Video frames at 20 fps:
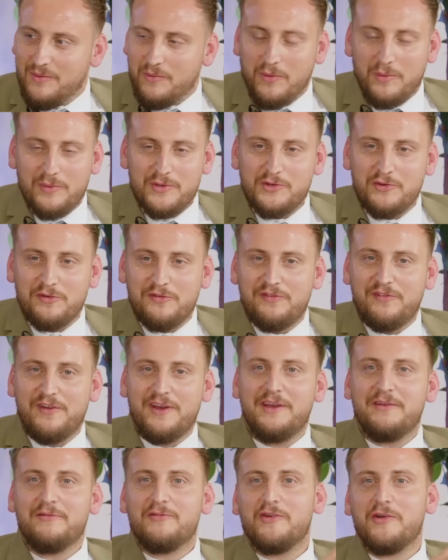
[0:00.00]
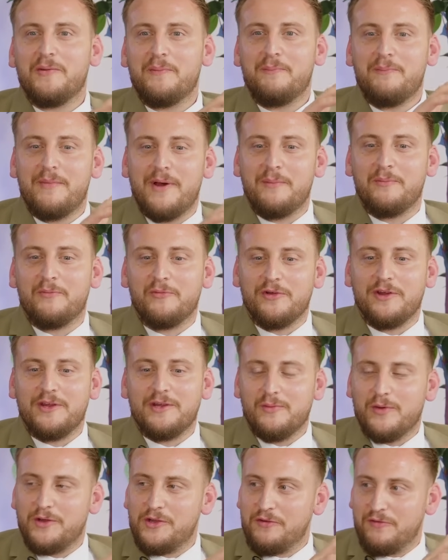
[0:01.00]
What was your favourite
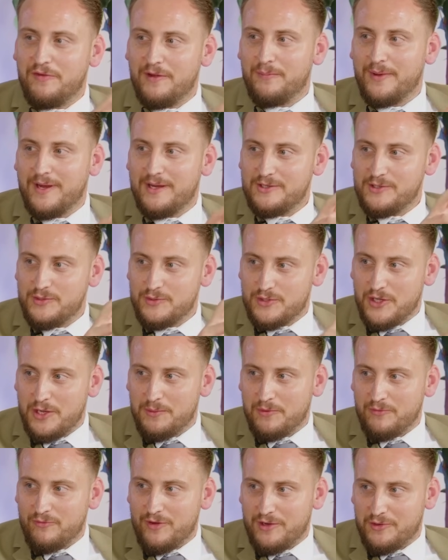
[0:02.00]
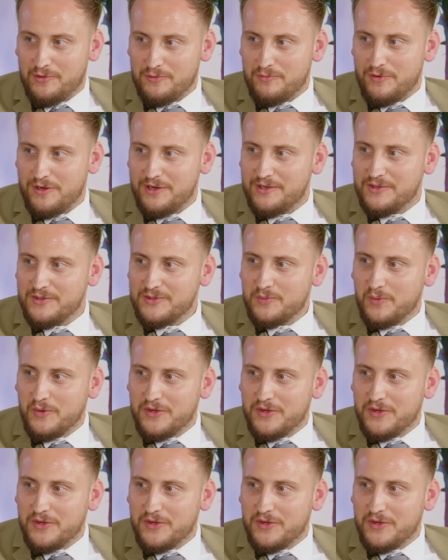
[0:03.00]
memory when you think back to your time on Record Breakers?